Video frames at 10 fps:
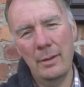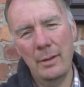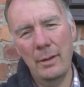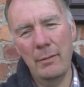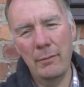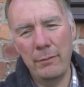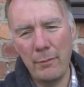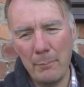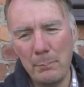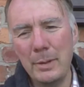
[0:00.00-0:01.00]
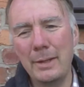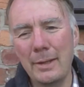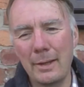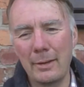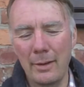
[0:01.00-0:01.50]
of
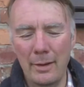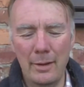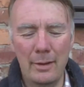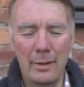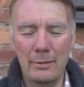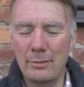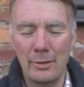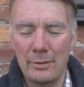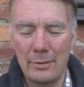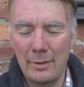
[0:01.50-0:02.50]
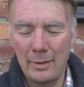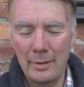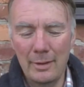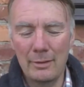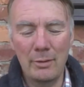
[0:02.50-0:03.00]
meaning that is just,
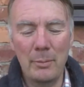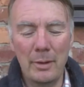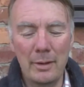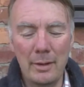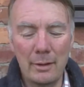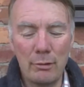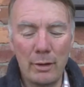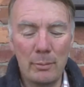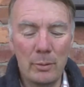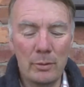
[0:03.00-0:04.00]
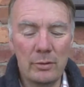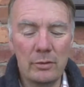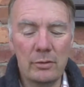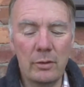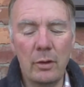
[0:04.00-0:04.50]
to me, incredible. It says,
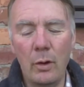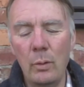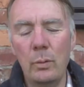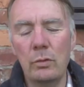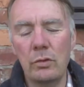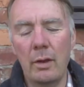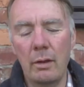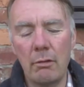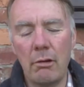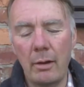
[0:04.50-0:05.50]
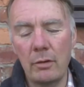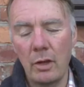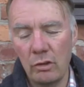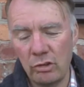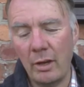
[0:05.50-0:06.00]
so the whole crowd
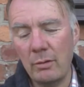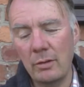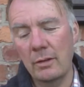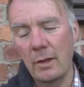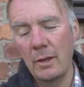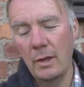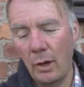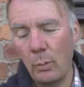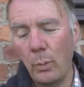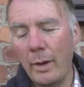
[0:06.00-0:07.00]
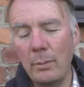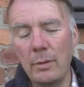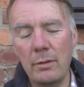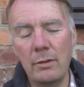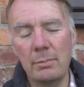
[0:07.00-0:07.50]
shouted, "Away with
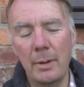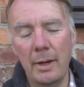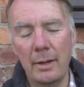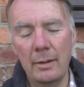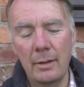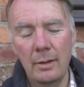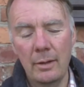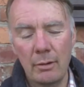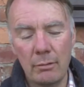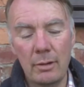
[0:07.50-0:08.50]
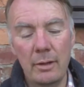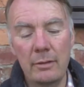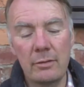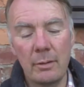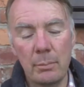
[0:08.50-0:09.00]
this man,
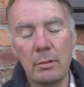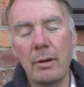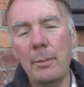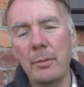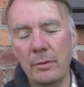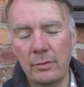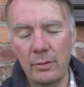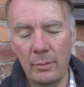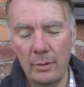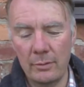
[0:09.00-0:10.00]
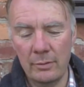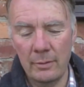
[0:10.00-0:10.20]
release Barabbas to us."